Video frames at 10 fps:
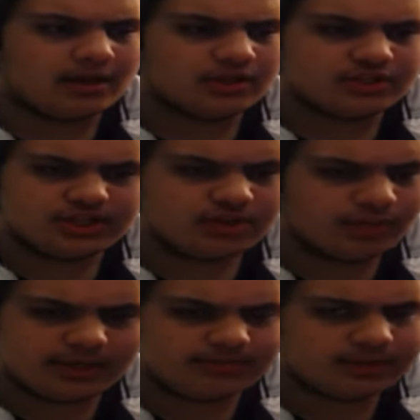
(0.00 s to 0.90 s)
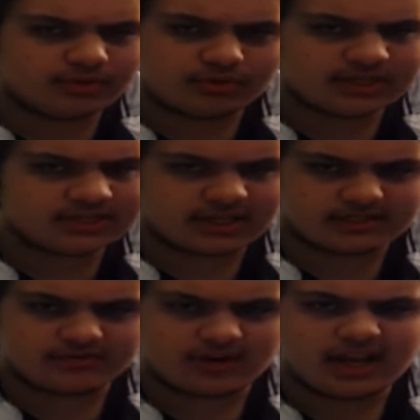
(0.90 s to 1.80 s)
She wouldn't be
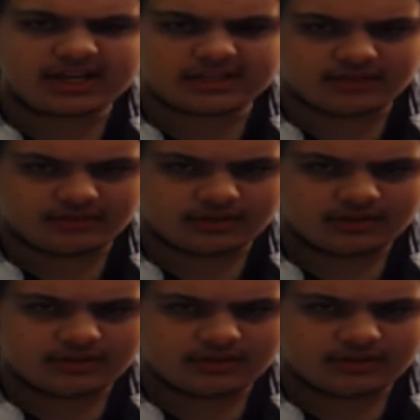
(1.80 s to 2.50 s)
criticized for any of it.